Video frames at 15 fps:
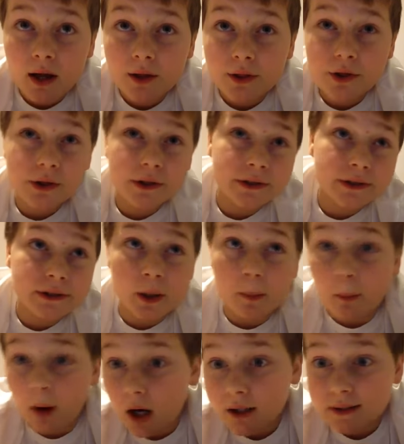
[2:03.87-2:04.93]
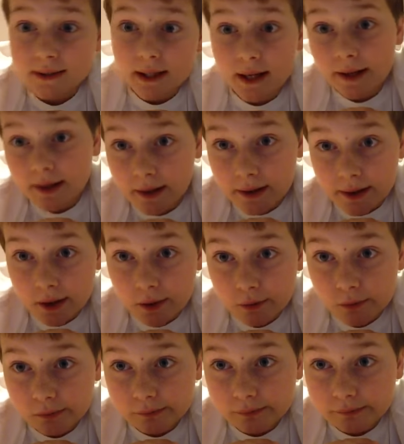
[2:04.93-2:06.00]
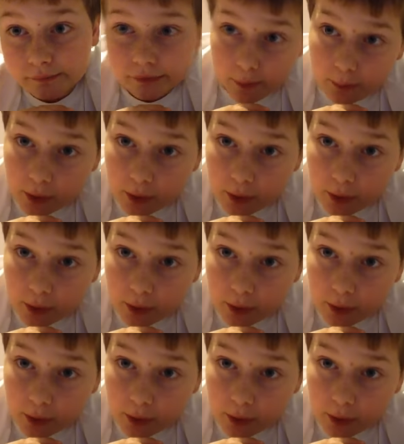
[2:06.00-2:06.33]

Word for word: There's some parts that I cut out from